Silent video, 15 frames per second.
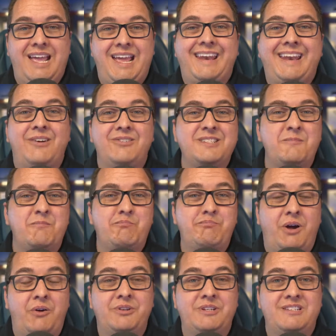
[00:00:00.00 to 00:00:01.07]
Now, as a
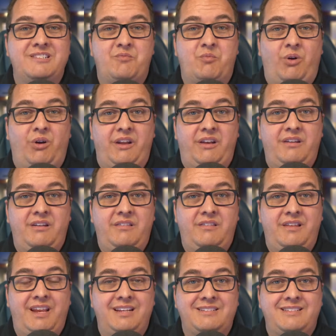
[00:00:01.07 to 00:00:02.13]
bonus one, the
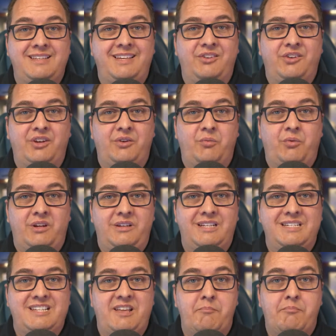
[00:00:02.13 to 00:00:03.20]
next thing you're going to want
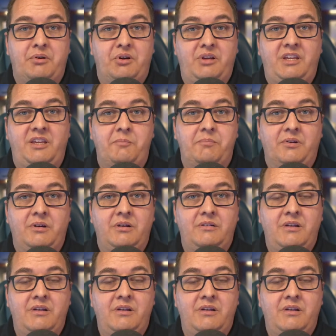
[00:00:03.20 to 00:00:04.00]
is a bookkeeper,